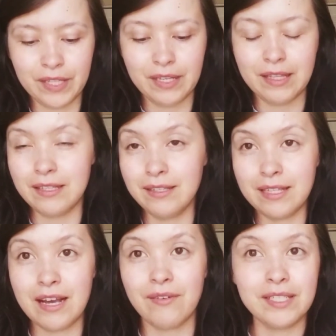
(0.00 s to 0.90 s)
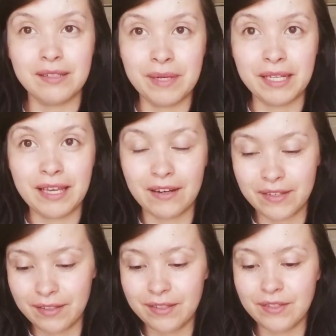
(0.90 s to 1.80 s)
This is how I did my
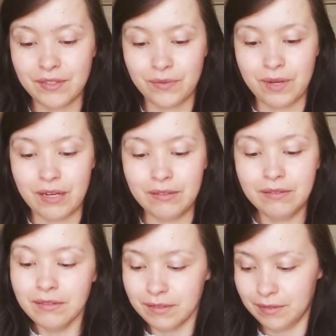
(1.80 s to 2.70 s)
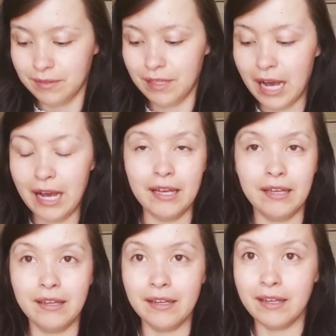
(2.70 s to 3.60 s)
calculus as well.
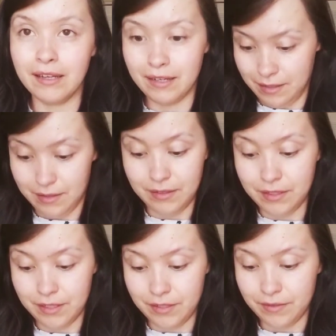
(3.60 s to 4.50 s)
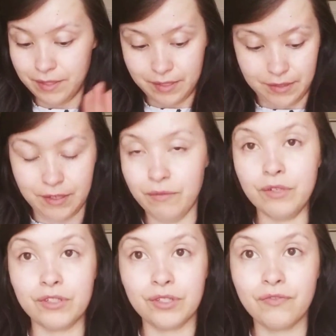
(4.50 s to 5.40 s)
And it
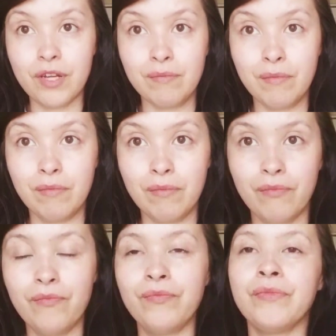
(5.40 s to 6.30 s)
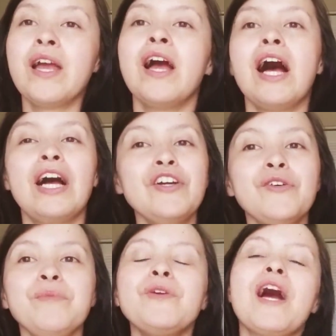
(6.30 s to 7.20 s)
worked just fine. I
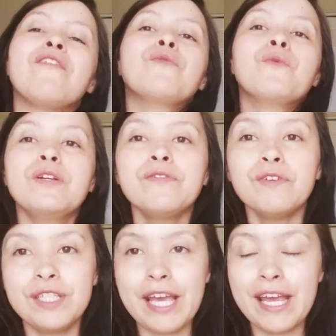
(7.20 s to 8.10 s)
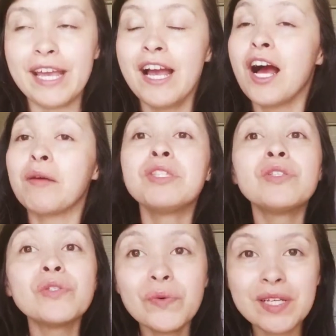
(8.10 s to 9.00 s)
hope you have a wonderful day. I'm
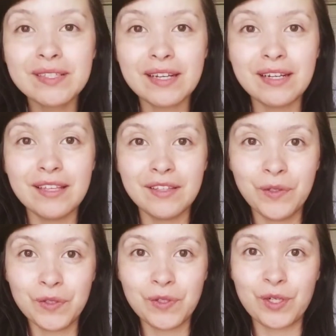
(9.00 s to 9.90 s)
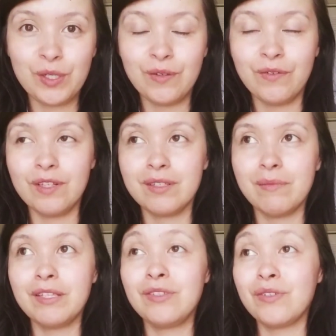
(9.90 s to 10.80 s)
so excited that you're starting your fall
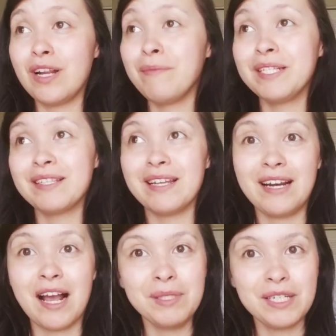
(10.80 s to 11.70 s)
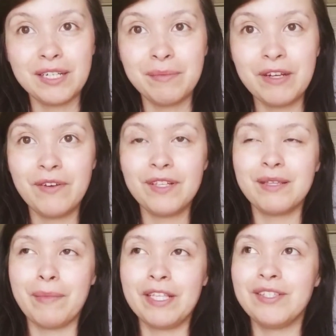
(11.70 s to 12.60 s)
semester, and I'm excited I'm starting my fall
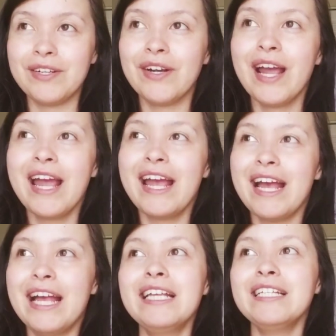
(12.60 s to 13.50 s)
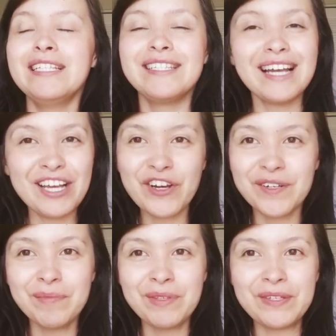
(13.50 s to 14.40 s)
semester, and I
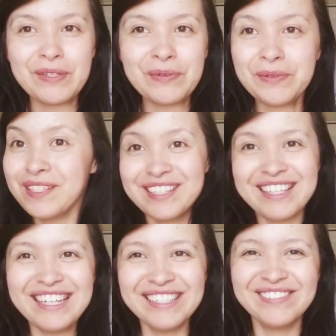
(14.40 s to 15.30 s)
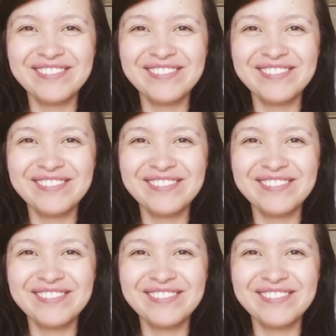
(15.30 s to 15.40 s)
hope you succeed.